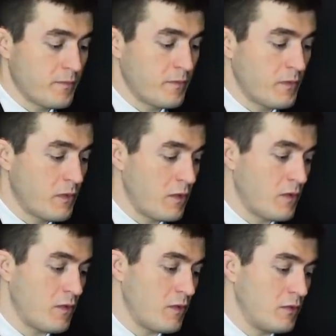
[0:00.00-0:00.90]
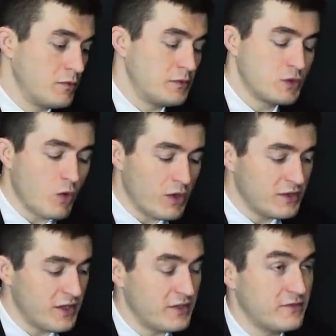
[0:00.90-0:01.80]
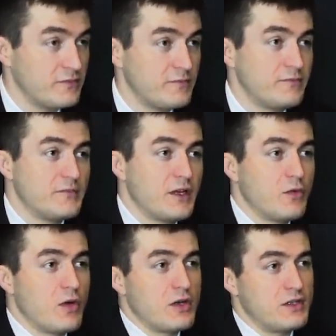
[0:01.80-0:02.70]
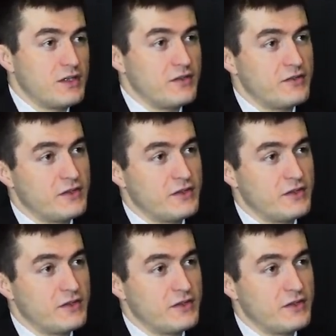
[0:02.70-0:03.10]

So it's qualitative, not quantitative,